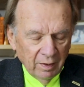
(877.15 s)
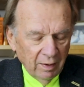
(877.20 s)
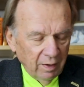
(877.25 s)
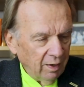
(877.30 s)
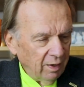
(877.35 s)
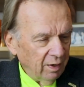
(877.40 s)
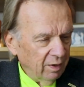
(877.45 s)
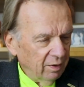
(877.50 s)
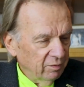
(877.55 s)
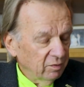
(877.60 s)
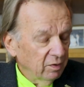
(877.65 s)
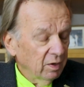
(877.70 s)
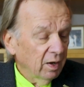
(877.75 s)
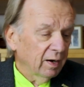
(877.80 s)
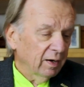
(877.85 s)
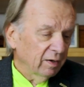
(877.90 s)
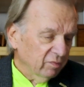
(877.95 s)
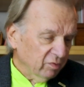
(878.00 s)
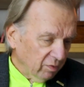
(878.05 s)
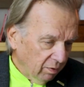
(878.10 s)
as
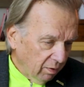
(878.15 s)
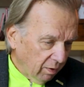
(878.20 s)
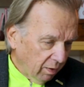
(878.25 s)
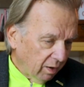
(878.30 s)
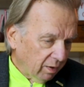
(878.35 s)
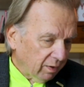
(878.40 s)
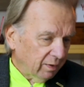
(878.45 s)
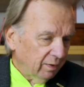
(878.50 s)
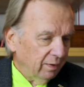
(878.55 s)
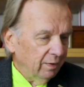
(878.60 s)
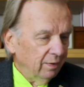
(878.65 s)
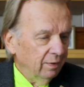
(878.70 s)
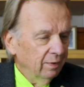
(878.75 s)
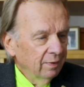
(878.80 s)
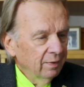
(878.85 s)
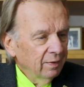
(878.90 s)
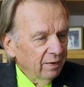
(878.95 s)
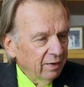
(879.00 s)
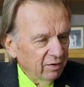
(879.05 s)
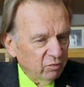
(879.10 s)
not as
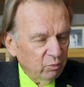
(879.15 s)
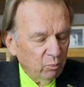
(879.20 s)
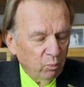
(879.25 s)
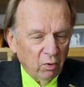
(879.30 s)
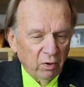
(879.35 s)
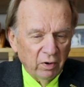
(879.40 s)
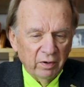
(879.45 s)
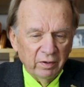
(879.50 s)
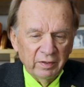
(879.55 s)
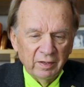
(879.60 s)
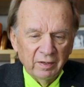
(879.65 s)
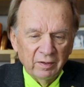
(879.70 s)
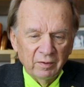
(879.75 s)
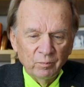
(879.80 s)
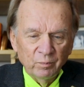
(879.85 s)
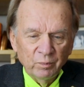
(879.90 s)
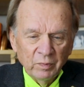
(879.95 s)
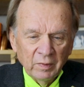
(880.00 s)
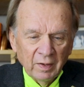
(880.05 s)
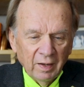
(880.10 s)
lucky as
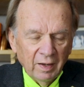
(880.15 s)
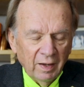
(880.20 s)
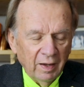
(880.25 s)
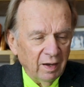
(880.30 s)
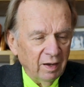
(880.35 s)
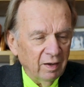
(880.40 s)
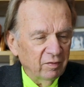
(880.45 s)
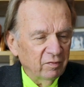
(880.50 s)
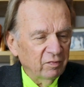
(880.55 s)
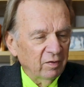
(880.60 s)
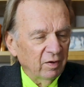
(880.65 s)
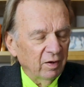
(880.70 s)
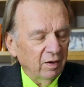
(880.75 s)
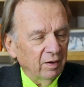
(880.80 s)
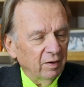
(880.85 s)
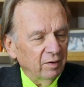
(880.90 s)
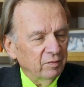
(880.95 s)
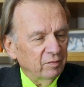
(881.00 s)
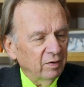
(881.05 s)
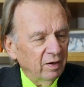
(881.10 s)
brilliant as
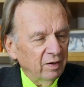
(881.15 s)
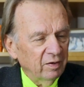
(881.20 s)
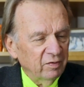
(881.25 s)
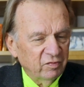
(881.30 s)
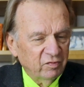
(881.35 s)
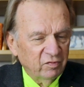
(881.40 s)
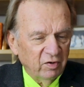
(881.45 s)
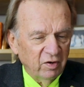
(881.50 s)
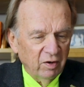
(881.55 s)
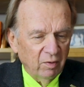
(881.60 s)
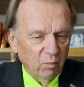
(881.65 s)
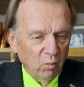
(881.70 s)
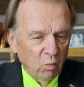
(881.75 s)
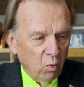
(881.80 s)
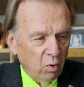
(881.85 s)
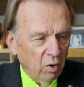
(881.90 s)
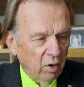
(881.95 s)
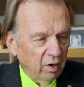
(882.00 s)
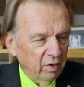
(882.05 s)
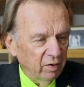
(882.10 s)
uh, as Jim
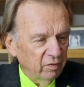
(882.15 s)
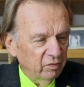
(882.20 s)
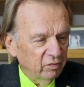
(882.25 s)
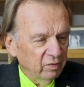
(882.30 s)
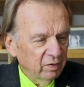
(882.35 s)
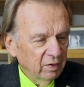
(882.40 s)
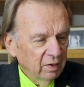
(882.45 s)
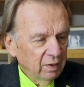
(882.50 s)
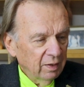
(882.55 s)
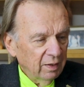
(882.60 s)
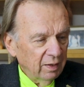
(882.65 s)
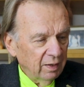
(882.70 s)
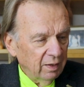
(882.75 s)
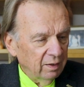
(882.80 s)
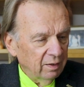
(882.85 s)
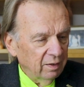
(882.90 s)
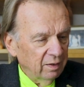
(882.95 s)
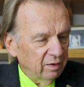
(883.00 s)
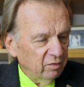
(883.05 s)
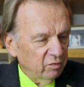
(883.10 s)
was
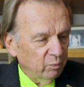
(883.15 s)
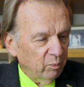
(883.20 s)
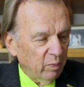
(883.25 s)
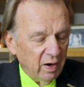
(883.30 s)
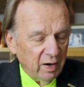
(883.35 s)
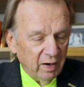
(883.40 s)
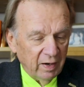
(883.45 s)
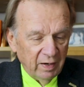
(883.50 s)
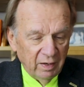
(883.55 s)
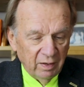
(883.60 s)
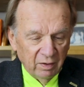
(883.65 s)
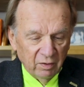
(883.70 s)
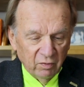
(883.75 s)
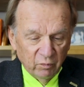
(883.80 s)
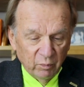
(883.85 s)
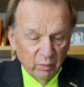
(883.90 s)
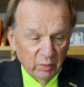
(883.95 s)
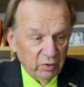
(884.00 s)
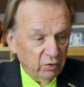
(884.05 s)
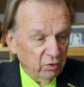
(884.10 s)
in his buying
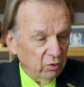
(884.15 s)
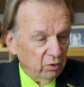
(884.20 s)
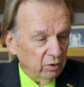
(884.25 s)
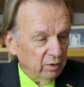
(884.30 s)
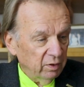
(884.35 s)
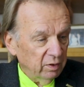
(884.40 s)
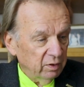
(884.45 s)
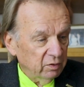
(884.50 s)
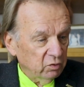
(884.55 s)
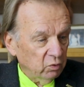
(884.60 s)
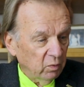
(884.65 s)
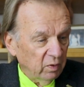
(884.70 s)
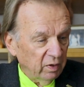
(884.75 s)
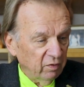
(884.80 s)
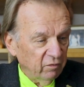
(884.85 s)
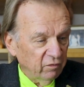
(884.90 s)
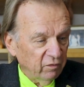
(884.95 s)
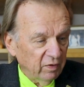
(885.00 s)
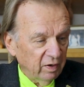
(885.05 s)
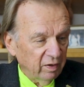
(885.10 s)
of Moderna,
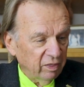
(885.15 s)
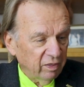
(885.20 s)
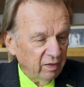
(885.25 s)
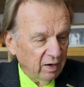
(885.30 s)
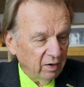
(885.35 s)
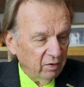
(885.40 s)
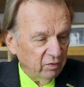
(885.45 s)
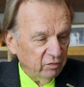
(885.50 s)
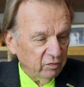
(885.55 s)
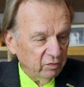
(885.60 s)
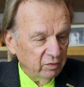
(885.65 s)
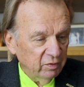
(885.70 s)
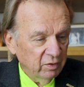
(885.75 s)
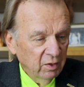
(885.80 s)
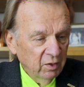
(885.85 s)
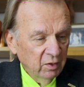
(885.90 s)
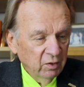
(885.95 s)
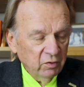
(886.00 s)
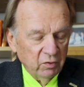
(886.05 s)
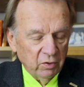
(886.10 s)
twenty five thousand
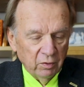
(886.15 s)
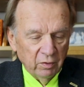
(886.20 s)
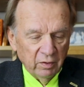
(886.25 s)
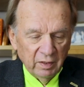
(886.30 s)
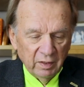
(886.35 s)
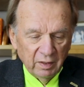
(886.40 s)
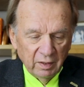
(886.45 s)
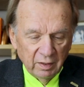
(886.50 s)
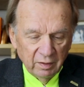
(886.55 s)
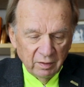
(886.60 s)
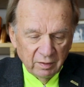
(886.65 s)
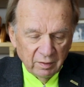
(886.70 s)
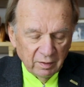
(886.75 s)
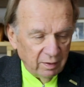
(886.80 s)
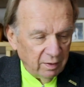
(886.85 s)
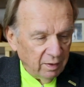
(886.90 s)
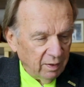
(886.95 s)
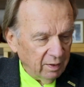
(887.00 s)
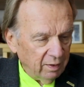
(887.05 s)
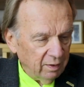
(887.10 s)
turning into
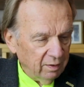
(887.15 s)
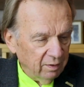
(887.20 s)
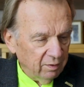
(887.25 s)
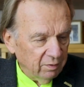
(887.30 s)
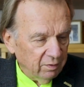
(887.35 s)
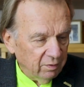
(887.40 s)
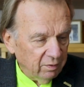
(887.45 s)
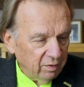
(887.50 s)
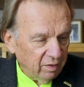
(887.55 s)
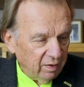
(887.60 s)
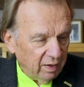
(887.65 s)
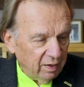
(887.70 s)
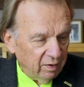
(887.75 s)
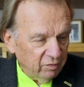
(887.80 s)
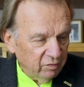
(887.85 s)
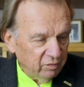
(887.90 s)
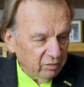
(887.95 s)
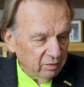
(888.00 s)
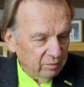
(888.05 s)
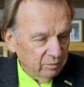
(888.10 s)
nine hundred
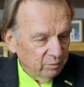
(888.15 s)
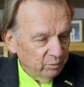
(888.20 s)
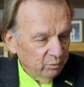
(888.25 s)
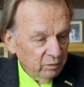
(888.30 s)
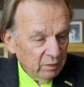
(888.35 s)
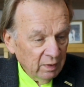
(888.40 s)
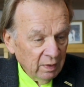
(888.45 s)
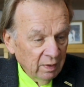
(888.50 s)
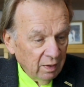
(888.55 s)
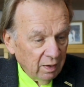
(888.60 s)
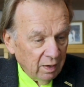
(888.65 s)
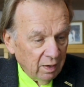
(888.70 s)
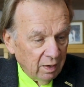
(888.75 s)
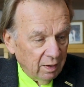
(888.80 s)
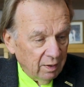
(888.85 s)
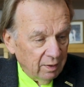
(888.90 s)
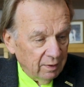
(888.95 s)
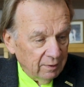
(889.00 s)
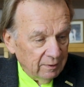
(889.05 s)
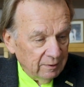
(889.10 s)
thousand.
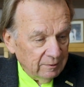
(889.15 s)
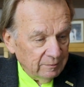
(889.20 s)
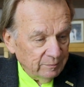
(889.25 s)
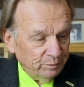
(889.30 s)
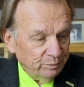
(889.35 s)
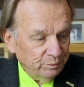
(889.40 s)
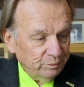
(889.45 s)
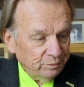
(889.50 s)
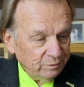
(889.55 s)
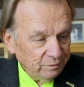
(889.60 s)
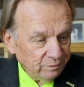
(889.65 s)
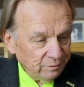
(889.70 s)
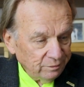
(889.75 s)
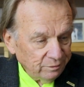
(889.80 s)
Um,